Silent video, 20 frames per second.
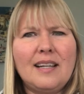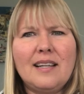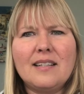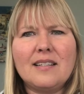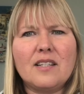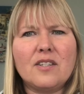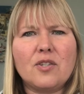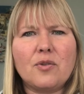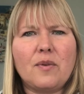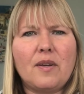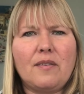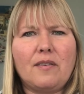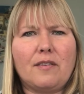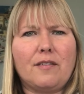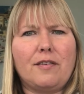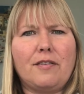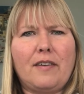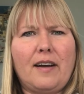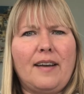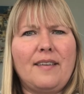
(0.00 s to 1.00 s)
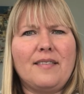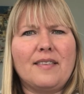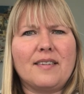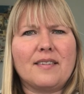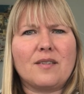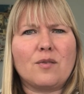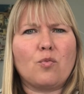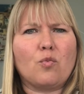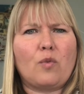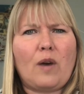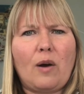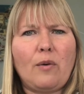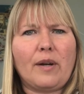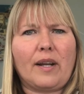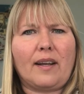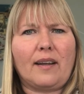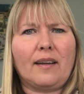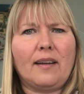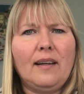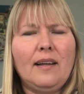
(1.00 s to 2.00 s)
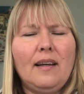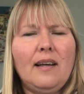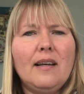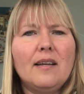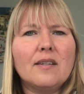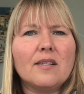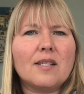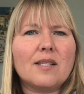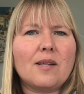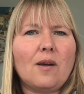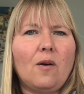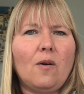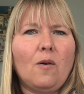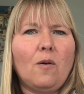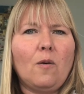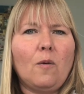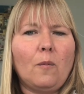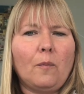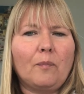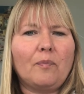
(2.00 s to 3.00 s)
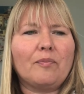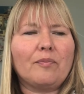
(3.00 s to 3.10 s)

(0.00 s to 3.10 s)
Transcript: did you even find this routing? So,